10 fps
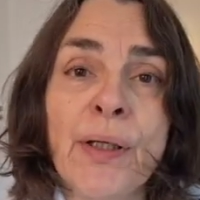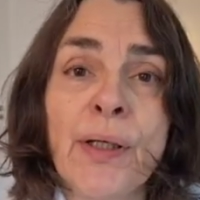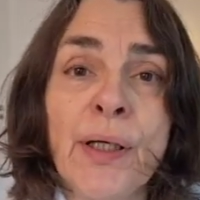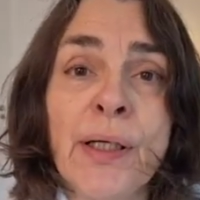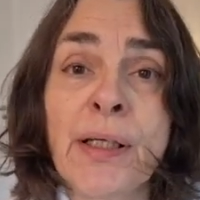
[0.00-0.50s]

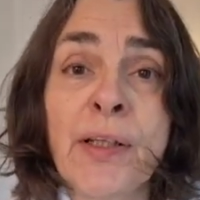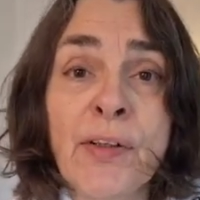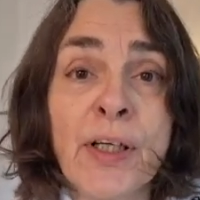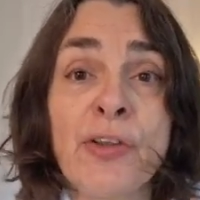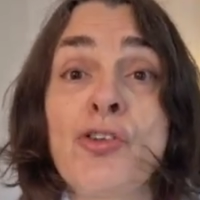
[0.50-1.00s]

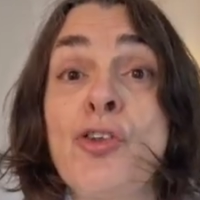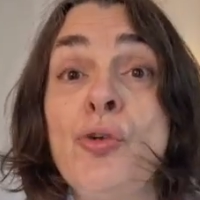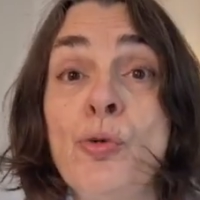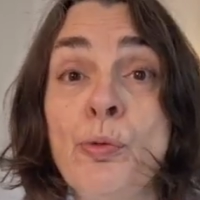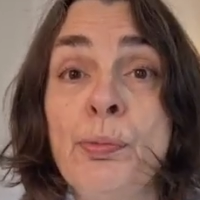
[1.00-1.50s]
kidney
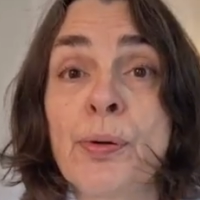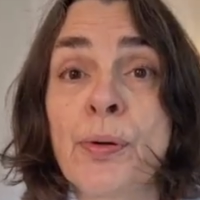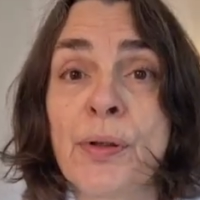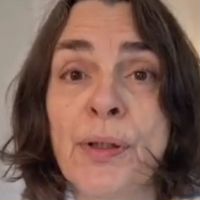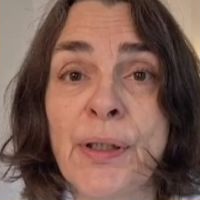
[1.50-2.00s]
tube
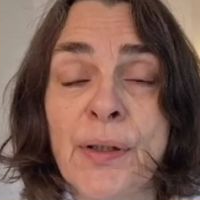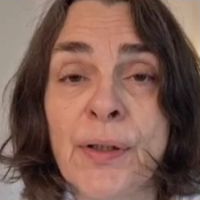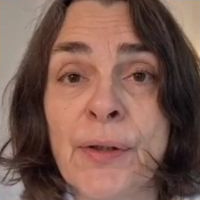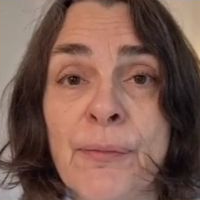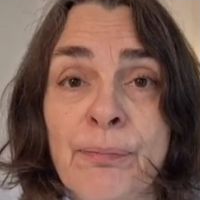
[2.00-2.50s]
in
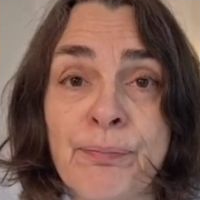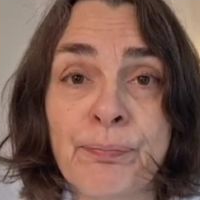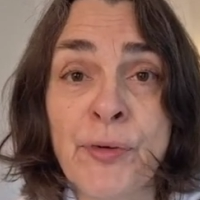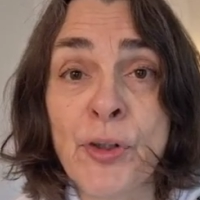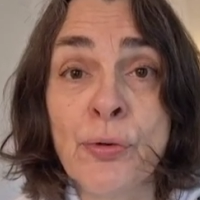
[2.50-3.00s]
a
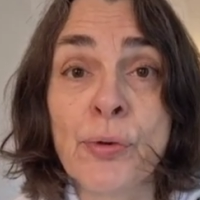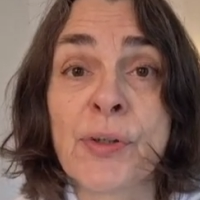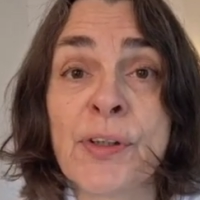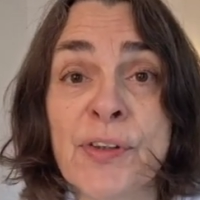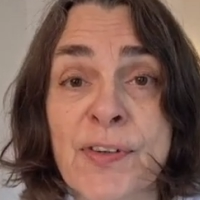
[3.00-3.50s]
newt
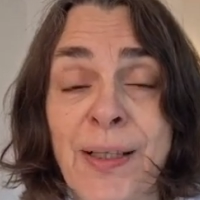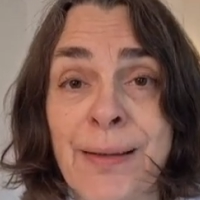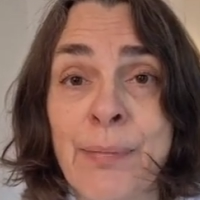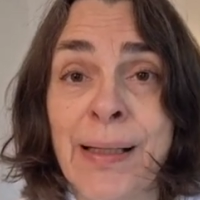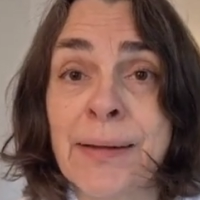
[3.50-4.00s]
in a
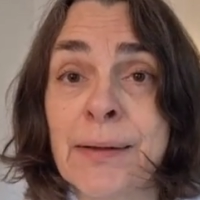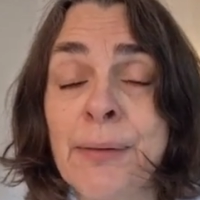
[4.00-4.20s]
salamander,